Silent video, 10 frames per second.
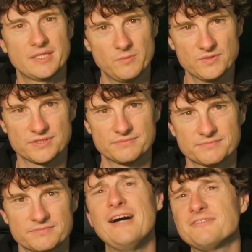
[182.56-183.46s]
it wasn't.
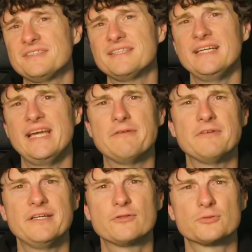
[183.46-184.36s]
After tea,
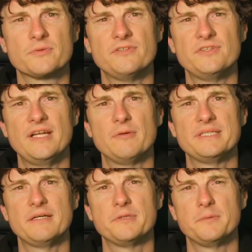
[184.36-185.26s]
Henry Nicholls reviewed an
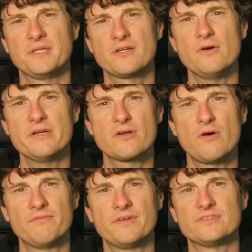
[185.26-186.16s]
LBW with the kind of
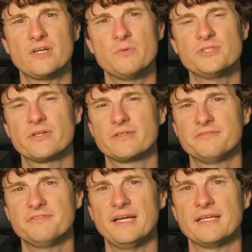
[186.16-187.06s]
confidence I wish I could
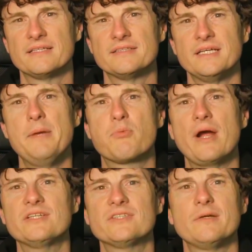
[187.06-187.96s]
fake. He
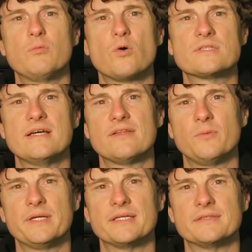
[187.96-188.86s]
brashly walked down the
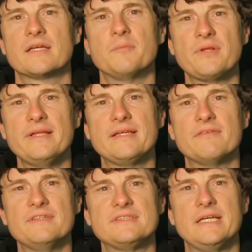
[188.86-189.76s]
wicket, completely
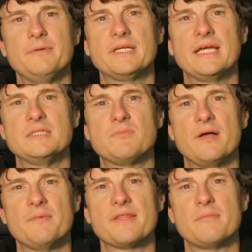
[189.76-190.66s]
convinced that he would get his
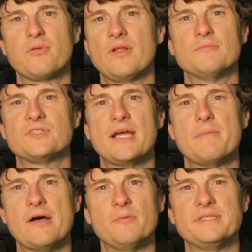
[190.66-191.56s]
plumber then plum
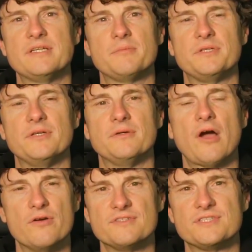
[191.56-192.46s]
jam LBW
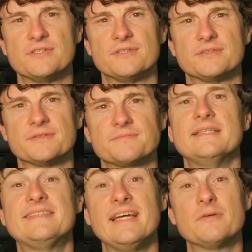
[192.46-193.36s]
overturned.
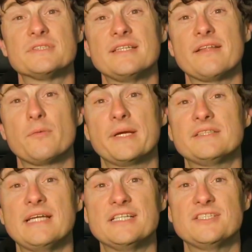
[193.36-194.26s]
Instead, it was another
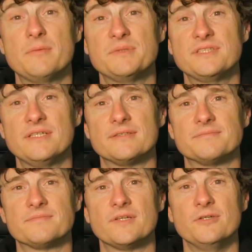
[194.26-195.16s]
wicket to Akshar
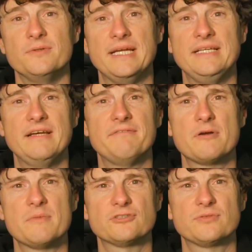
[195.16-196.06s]
Patel, who India
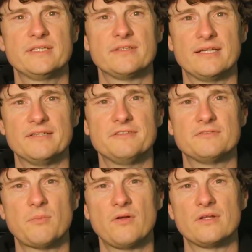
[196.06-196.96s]
very much treated like the
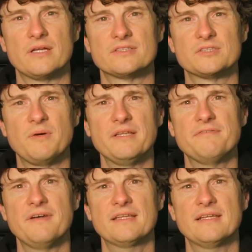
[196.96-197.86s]
5th bowler, despite the
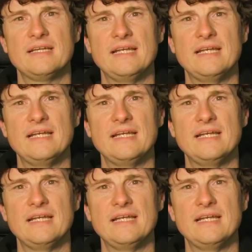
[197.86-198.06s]
fact that